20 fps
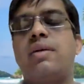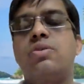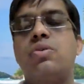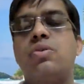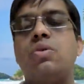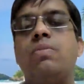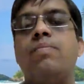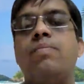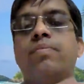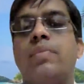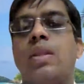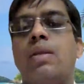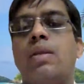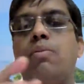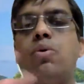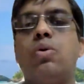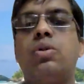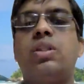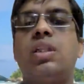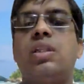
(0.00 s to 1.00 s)
So
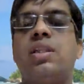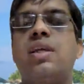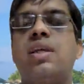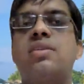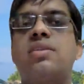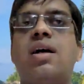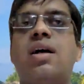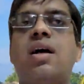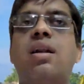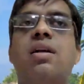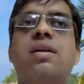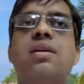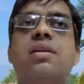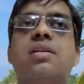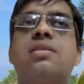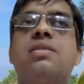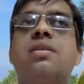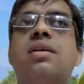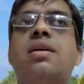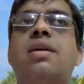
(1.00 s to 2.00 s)
both the things are
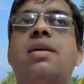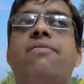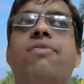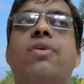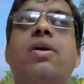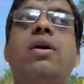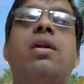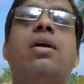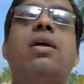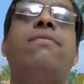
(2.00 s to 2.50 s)
different.